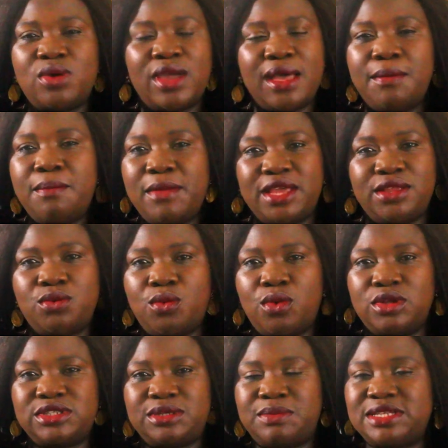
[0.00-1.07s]
to help make the
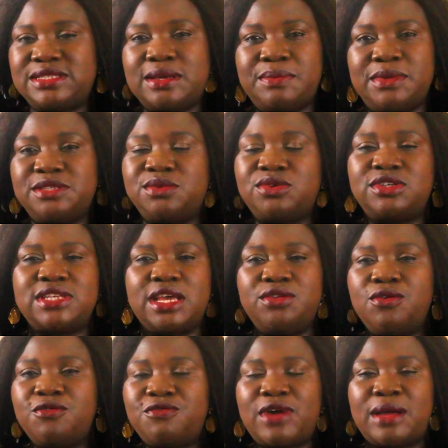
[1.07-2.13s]
world a better place, because I
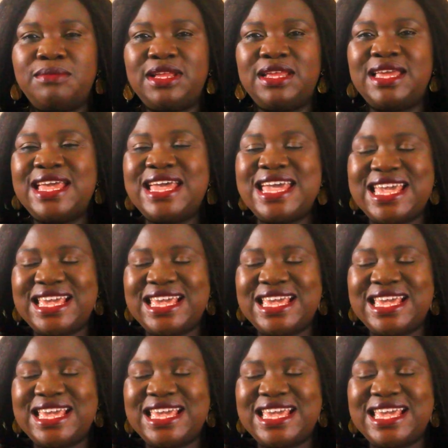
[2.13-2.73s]
know family